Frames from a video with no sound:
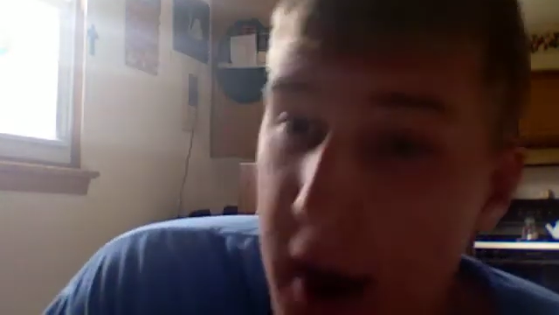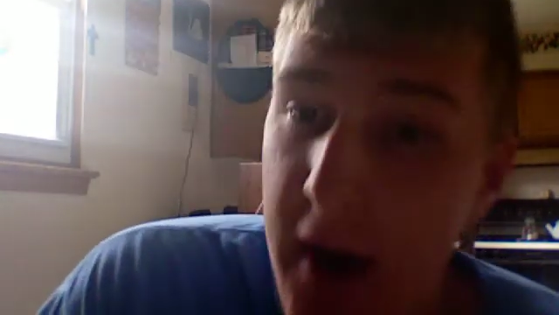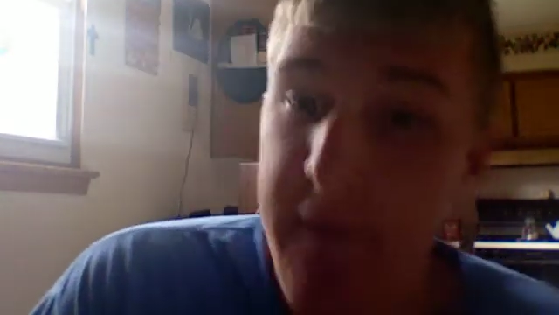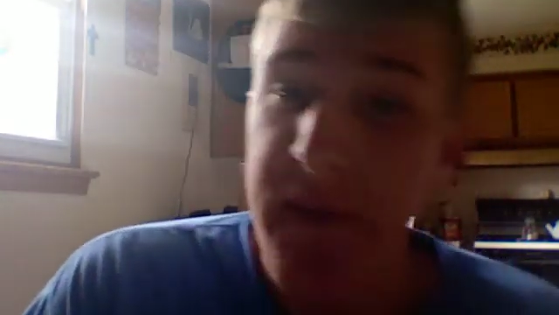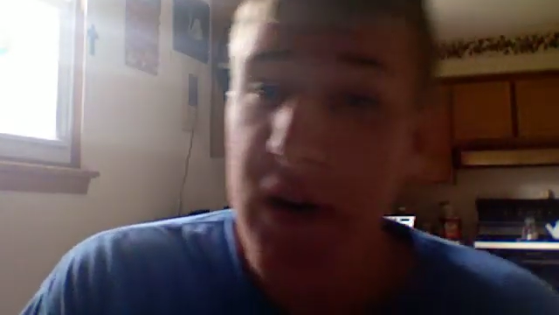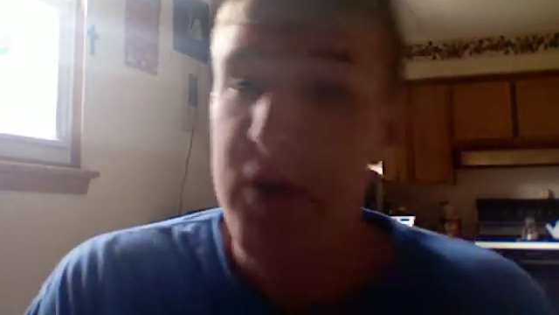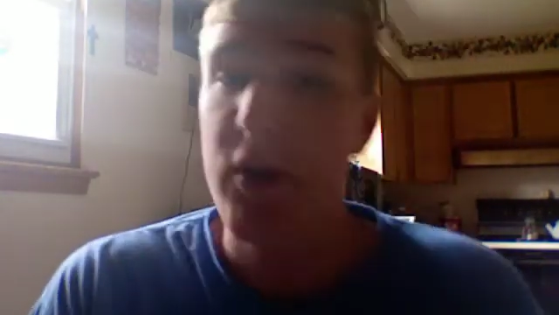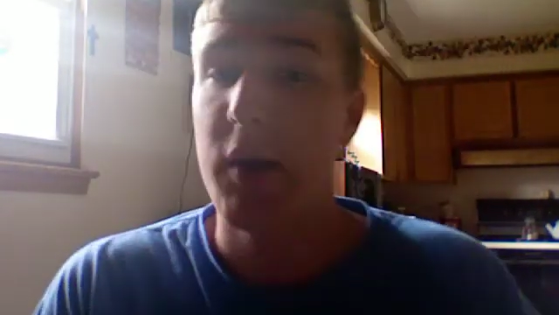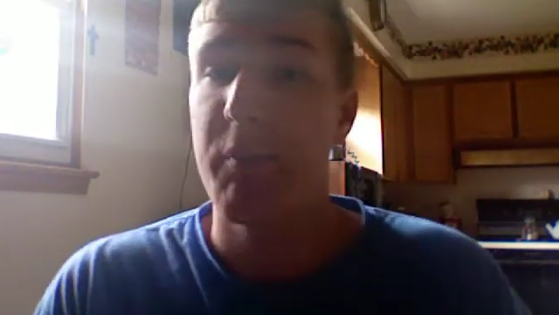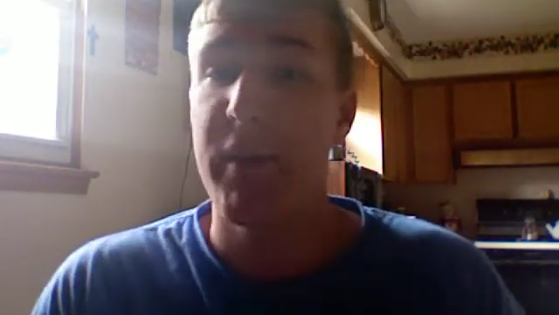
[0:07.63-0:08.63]
a first
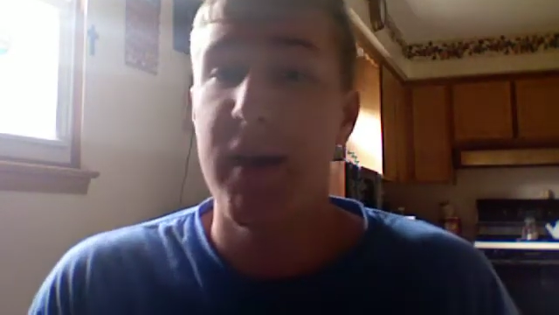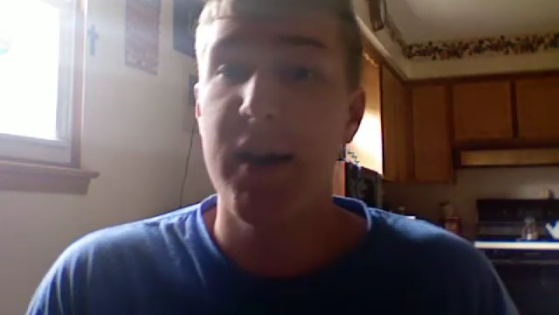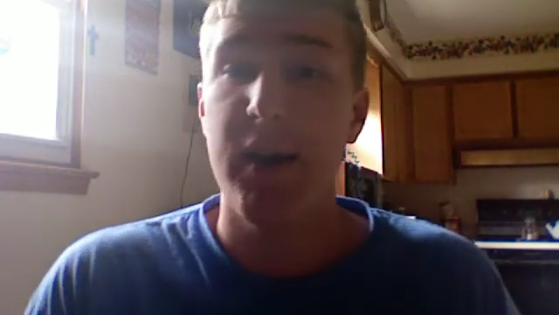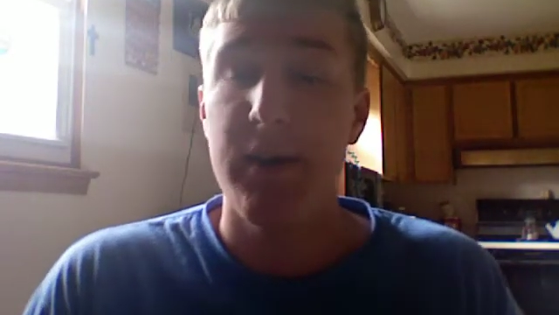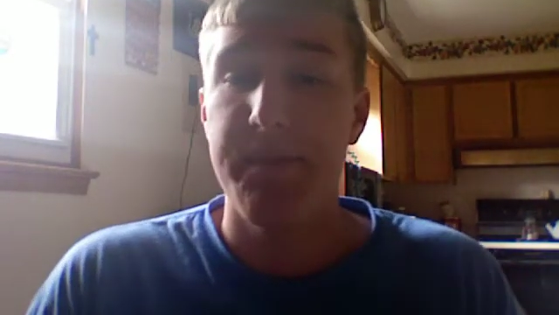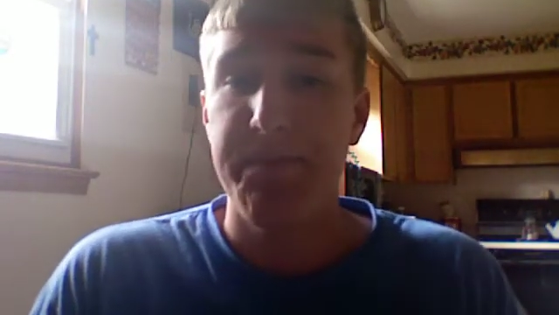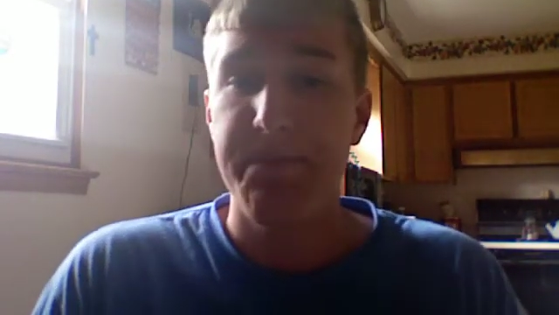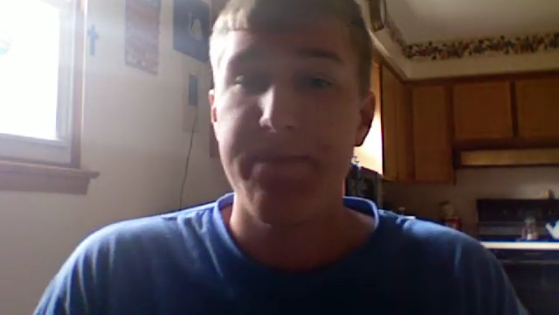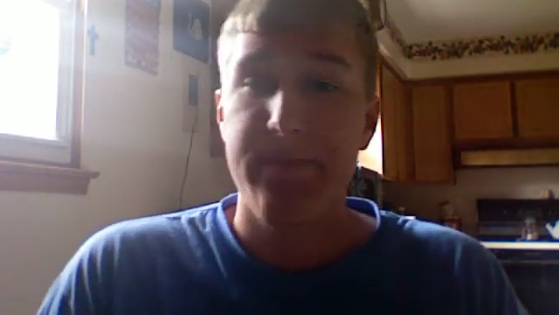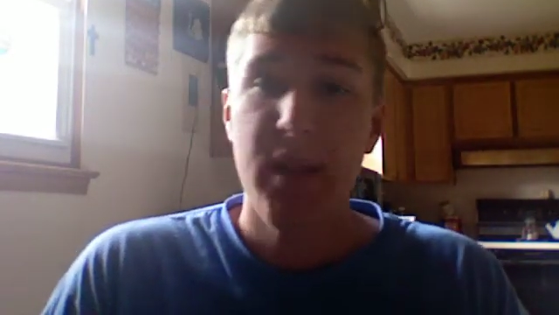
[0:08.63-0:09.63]
round pick,
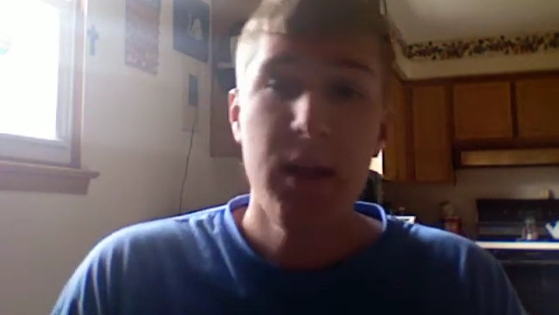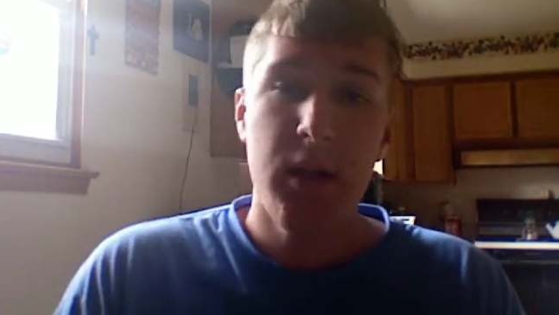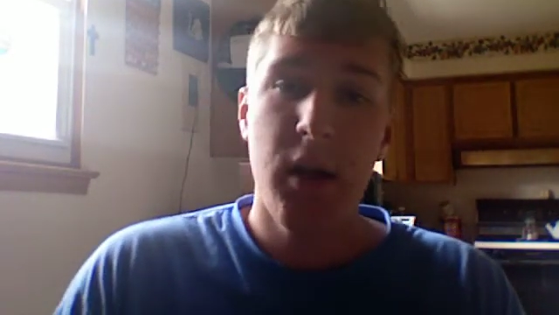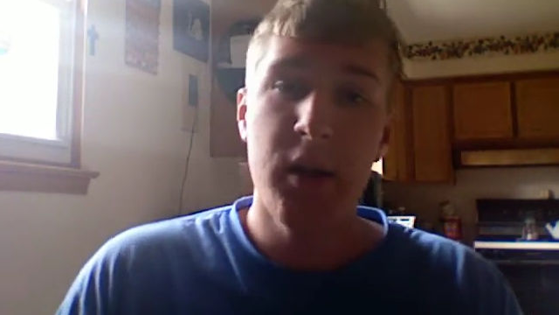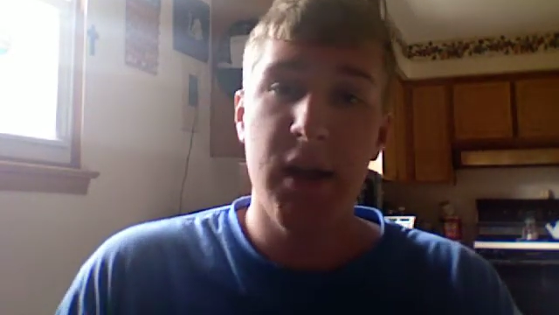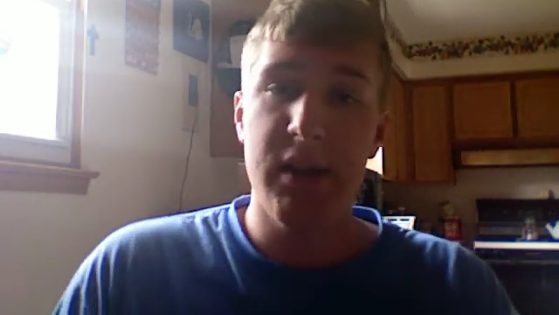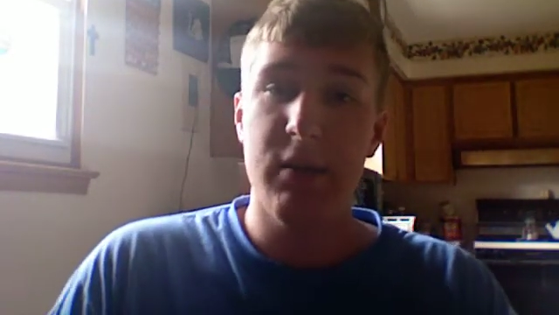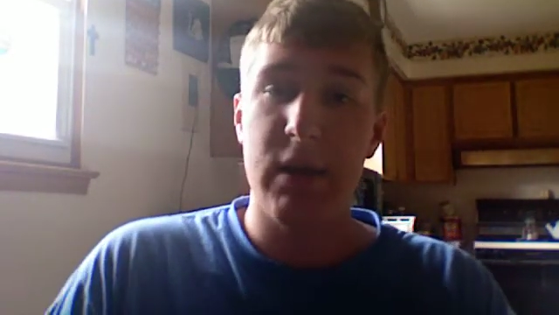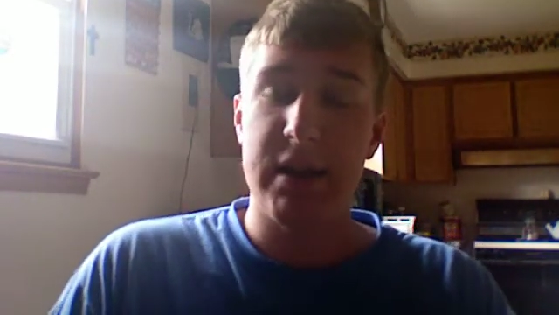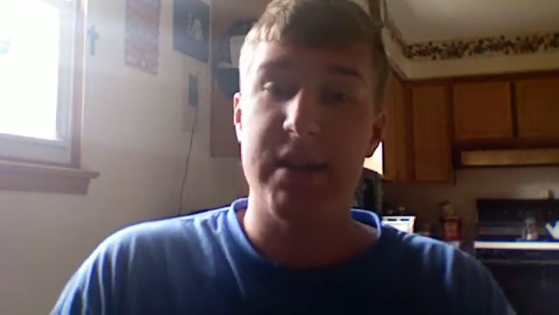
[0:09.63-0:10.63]
unlike the
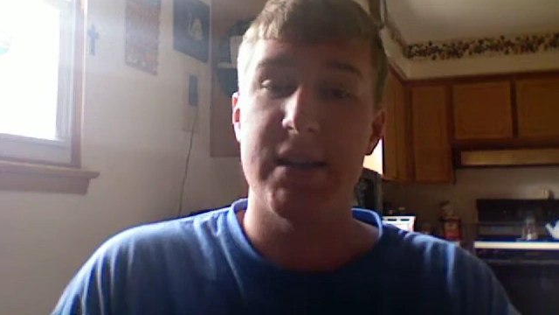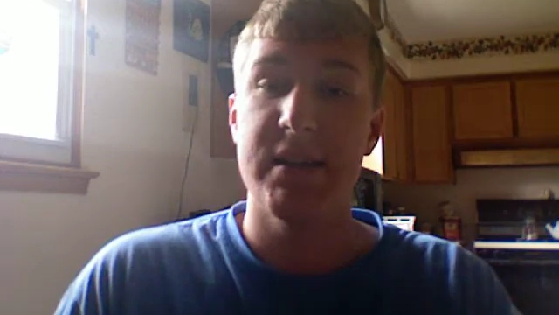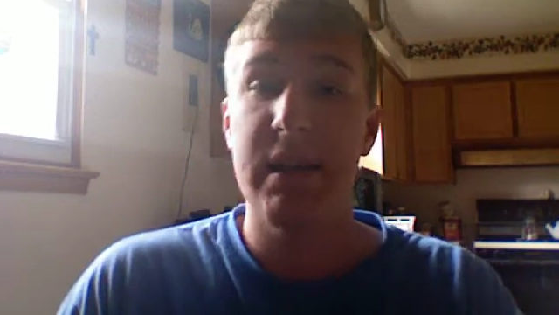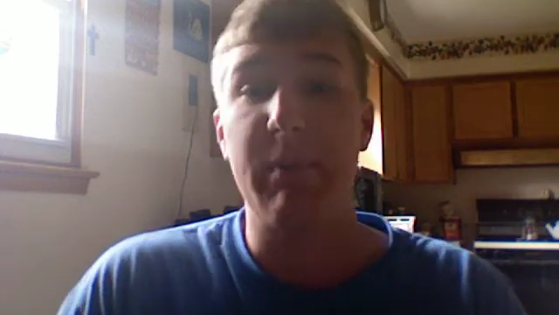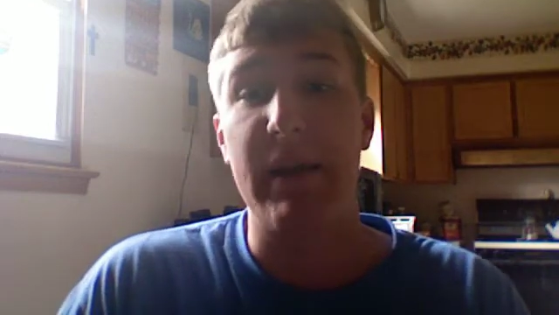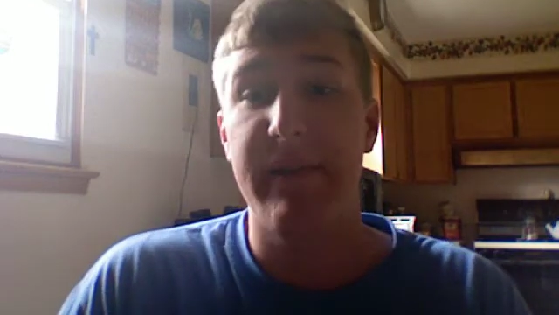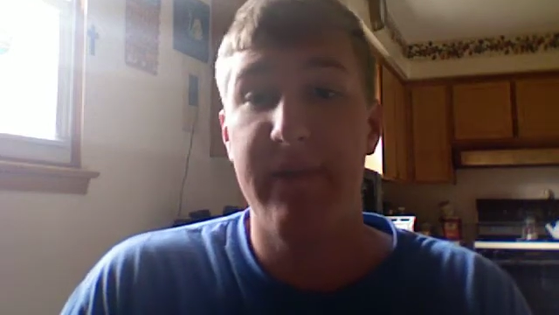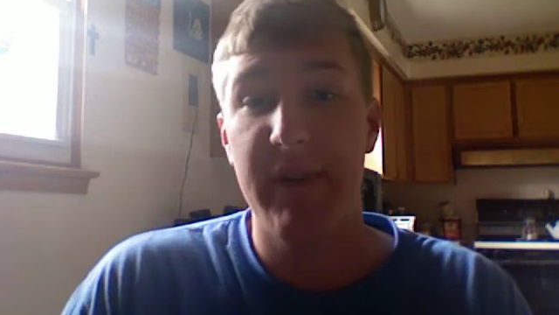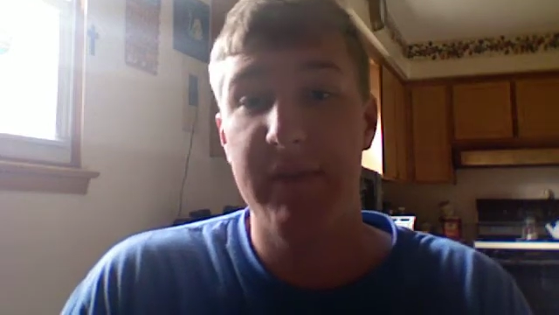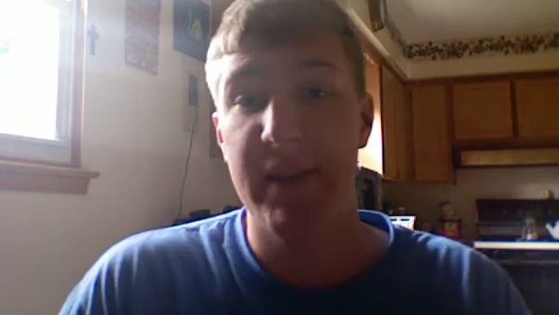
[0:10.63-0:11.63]
Redskins, they picked 15th